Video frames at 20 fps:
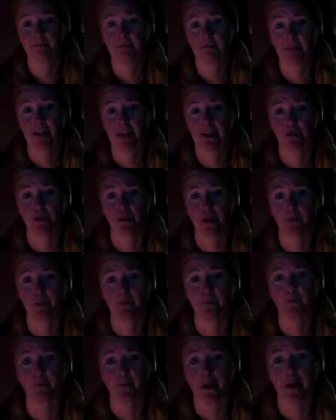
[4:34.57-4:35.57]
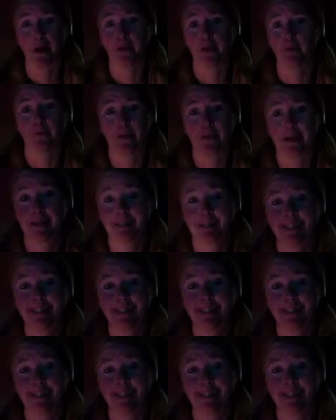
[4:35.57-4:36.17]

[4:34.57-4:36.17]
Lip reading: get dropped or fired, right?